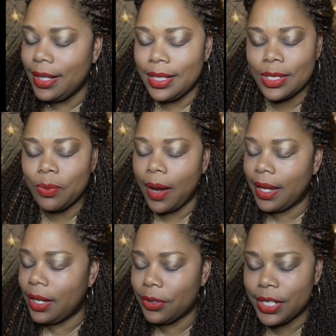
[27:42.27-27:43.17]
this
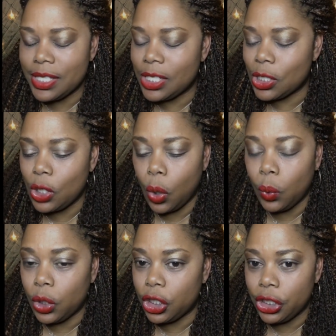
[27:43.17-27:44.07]
right here, this is
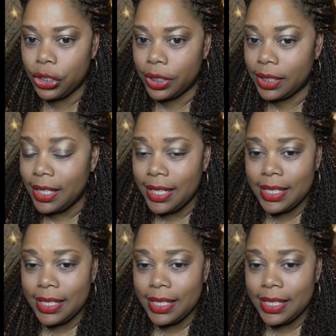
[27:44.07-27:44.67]
no good.